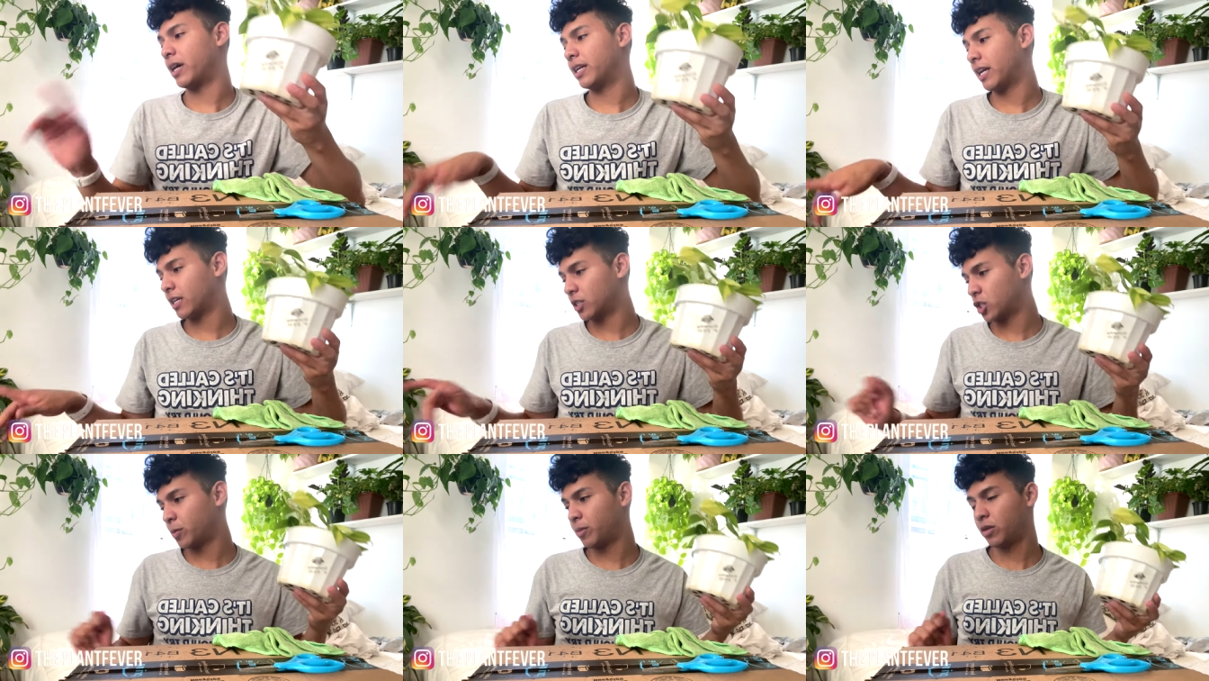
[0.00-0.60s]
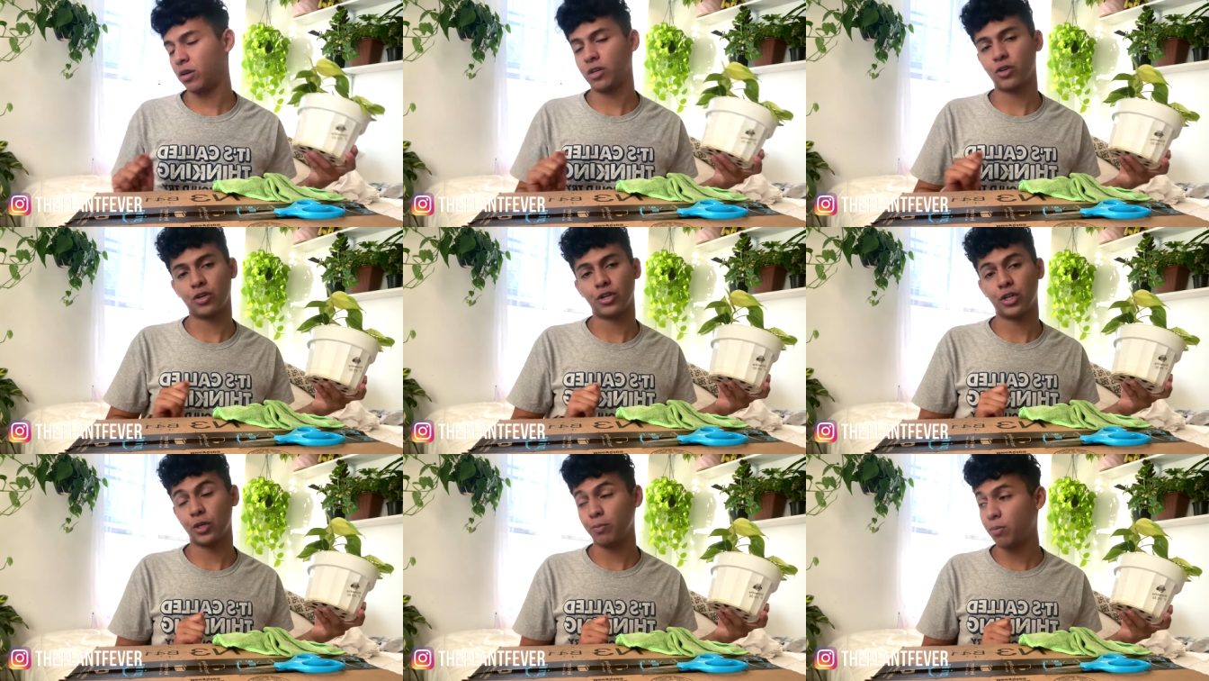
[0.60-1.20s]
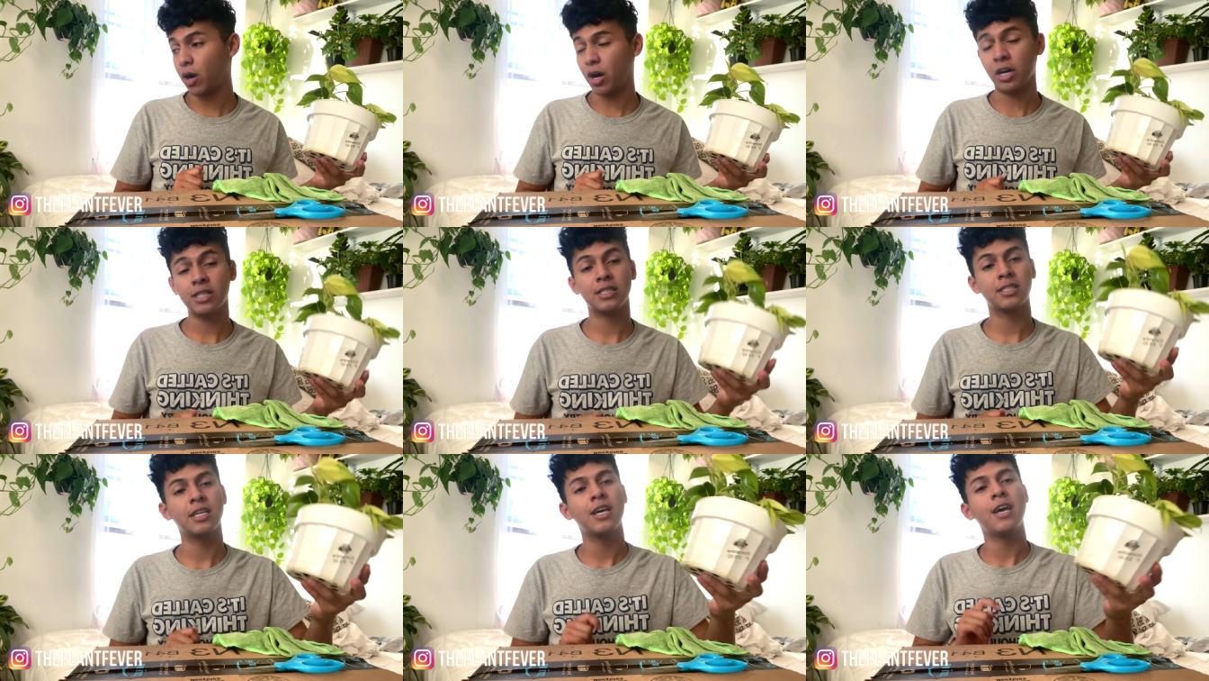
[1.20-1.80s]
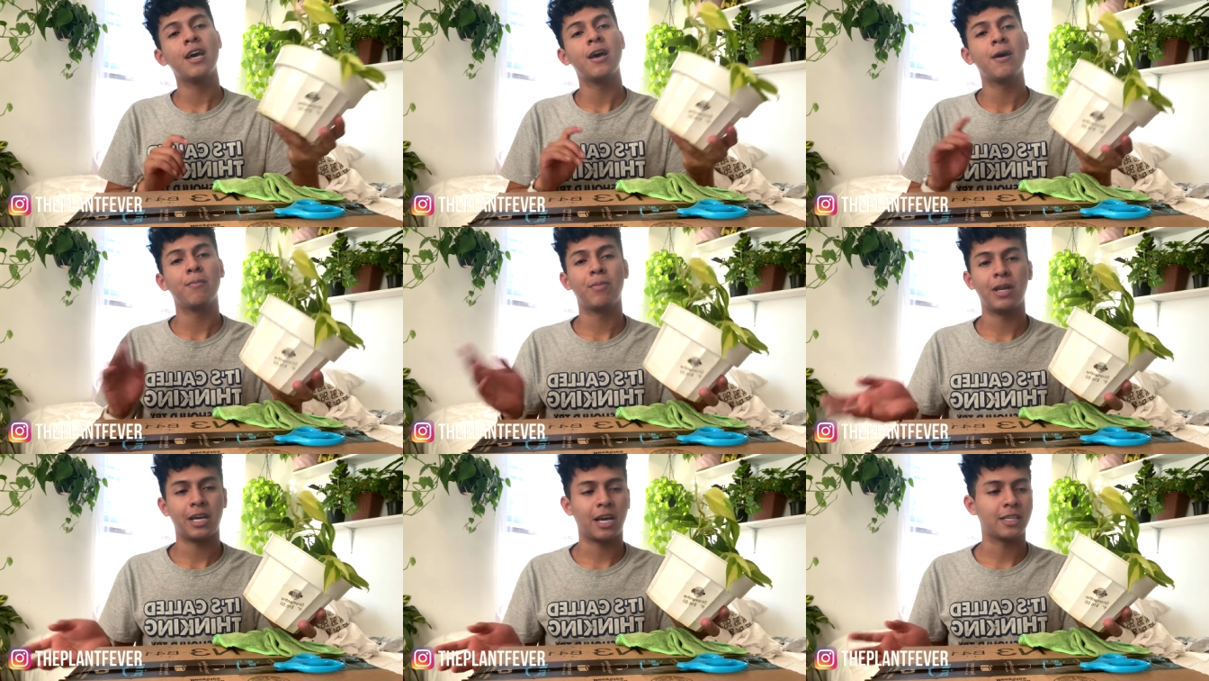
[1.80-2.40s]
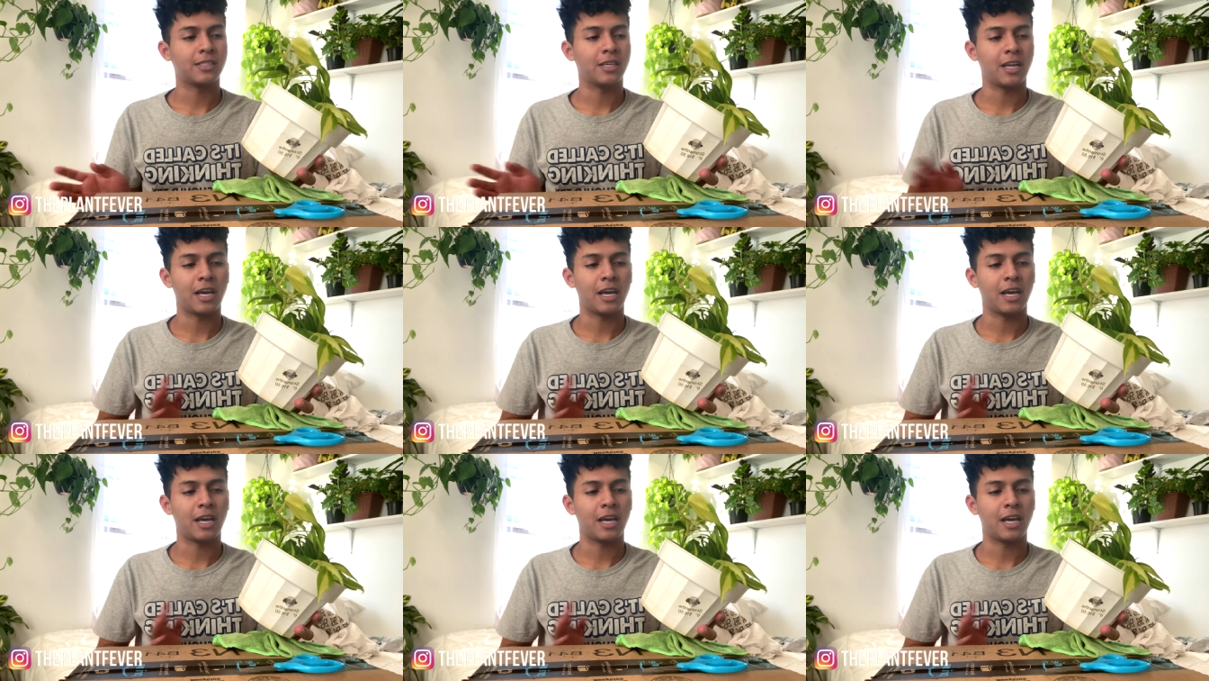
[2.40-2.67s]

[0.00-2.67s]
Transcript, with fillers: next to me on her new pot. But like I said,